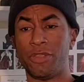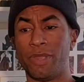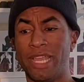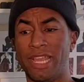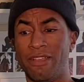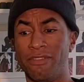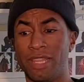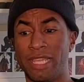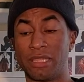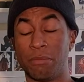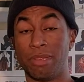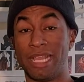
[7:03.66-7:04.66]
have like
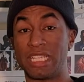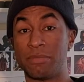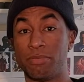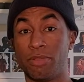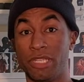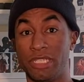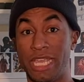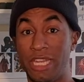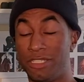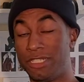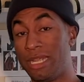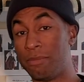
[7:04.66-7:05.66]
the
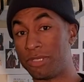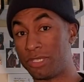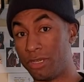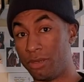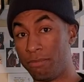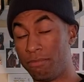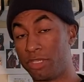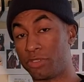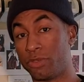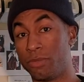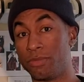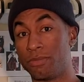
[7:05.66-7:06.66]
blaxploitation episode,
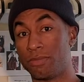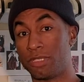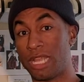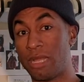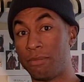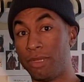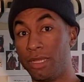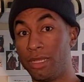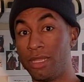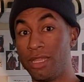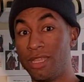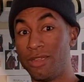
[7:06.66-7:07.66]
Mushroom Samba,
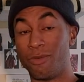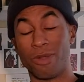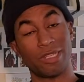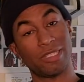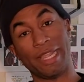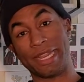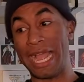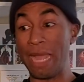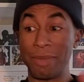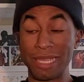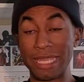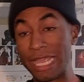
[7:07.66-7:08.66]
where it's like,
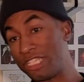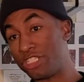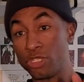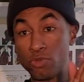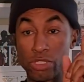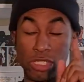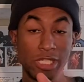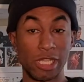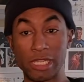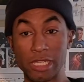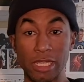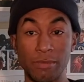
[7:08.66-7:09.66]
I'ma get you,
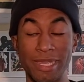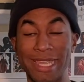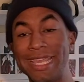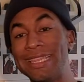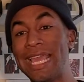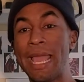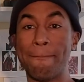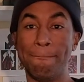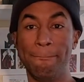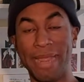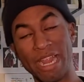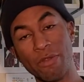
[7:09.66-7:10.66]
sucker, I'ma get that
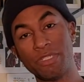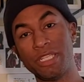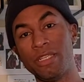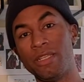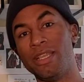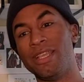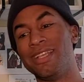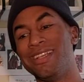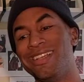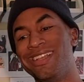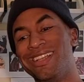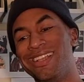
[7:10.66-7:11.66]
bounty.
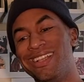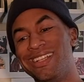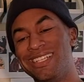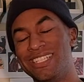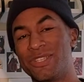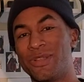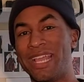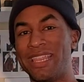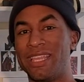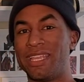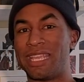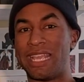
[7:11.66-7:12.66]
And so I
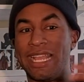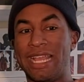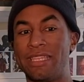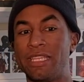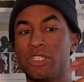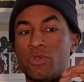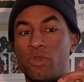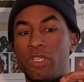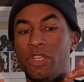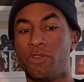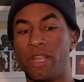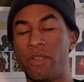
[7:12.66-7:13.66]
think it's
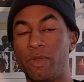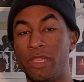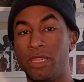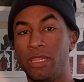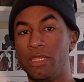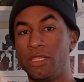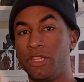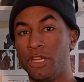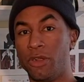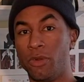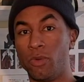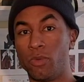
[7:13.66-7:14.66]
really great when, you
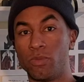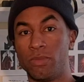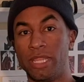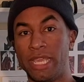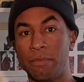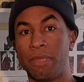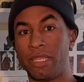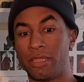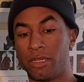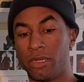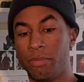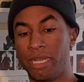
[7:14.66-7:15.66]
know, they make
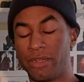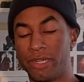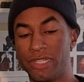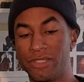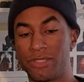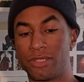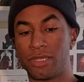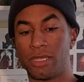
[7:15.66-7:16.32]
their appearance.